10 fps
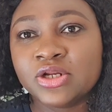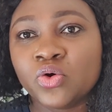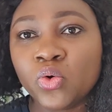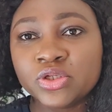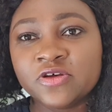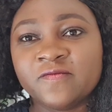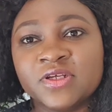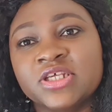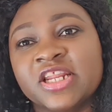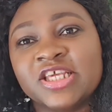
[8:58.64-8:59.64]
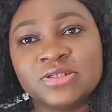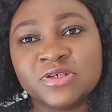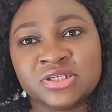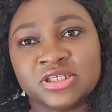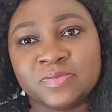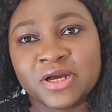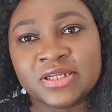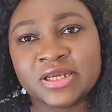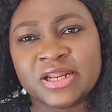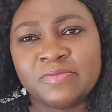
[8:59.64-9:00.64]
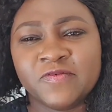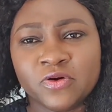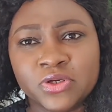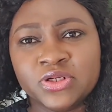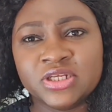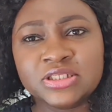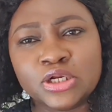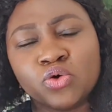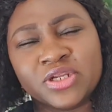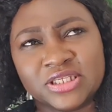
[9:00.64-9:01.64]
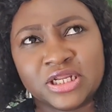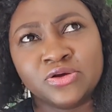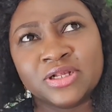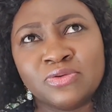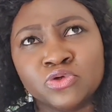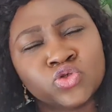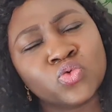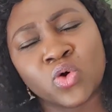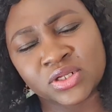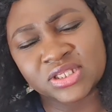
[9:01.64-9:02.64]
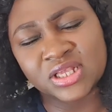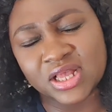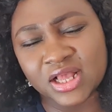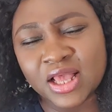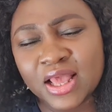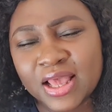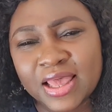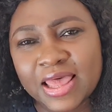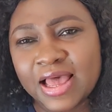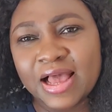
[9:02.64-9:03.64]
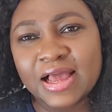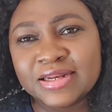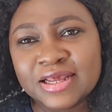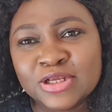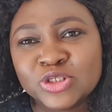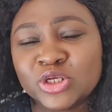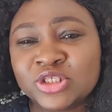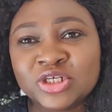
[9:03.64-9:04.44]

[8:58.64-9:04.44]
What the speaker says: oh, the government said it's been disbanded, and before we knew it, they said, oh, there's another one, SWAT. And so it's just